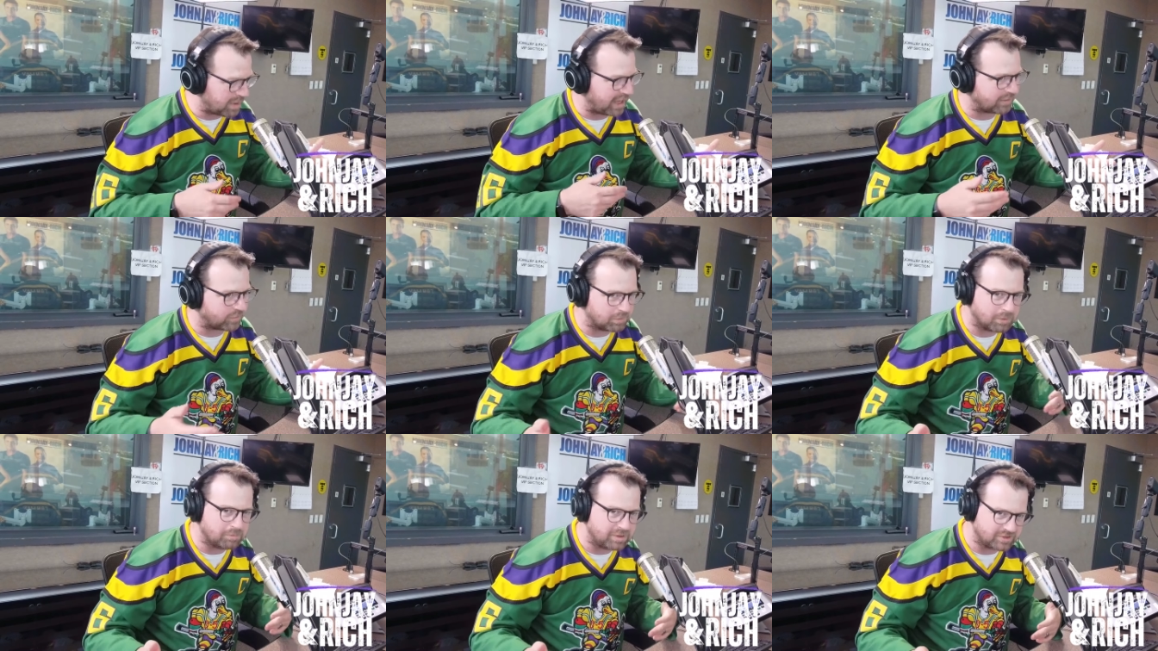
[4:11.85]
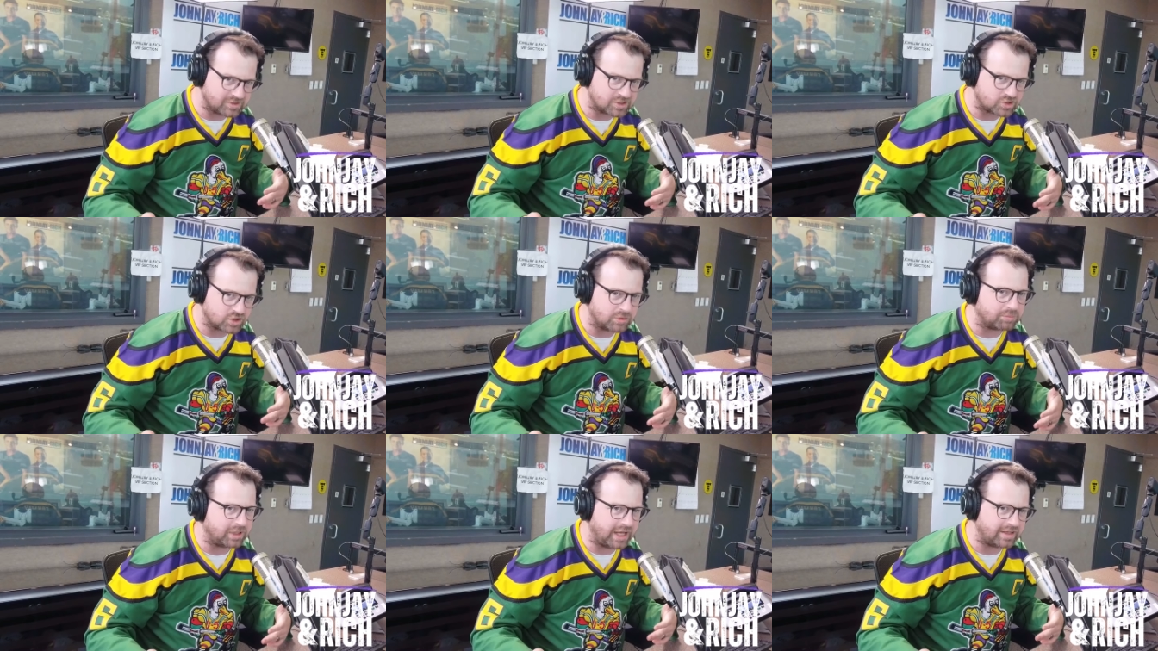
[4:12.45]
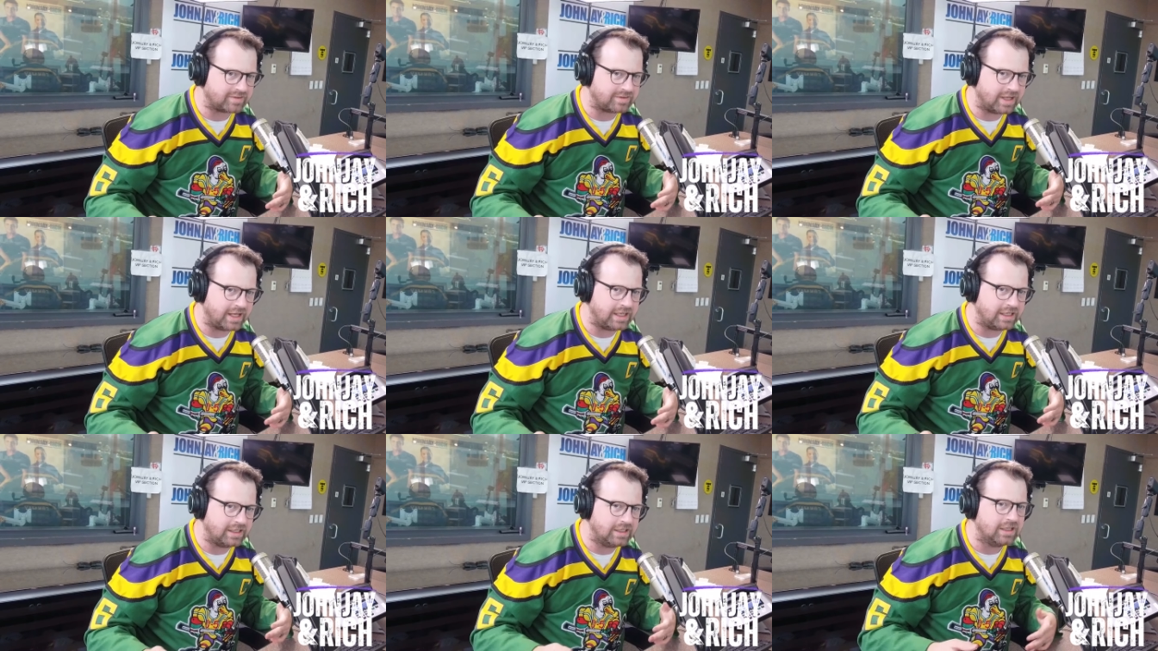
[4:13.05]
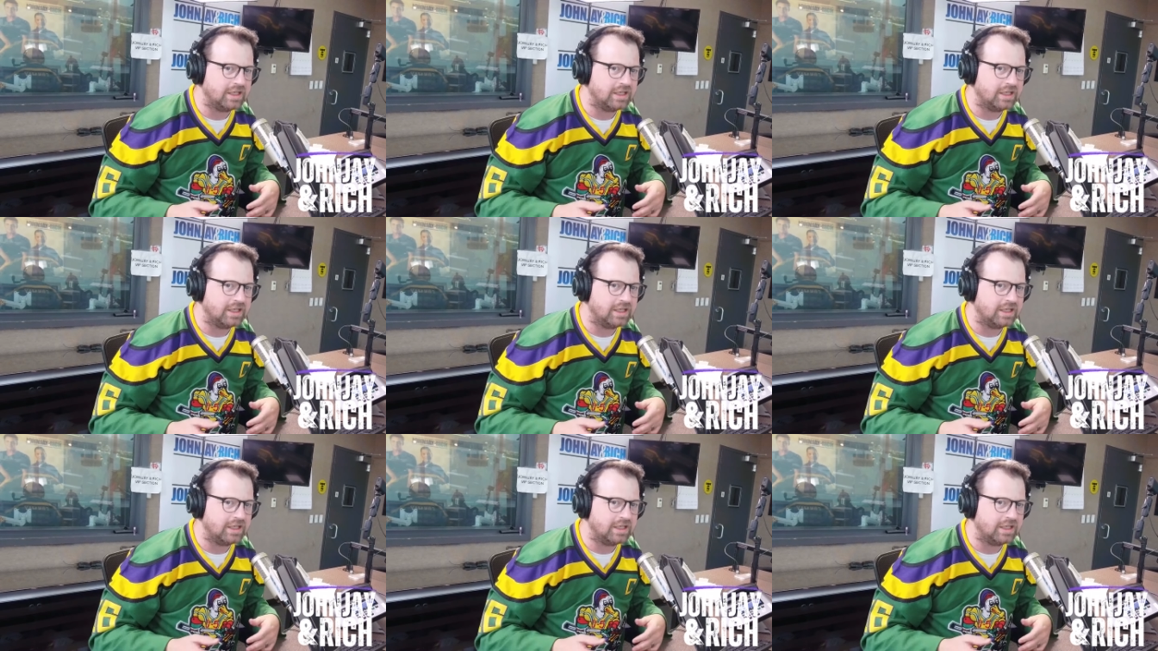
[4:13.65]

back from a business trip last night.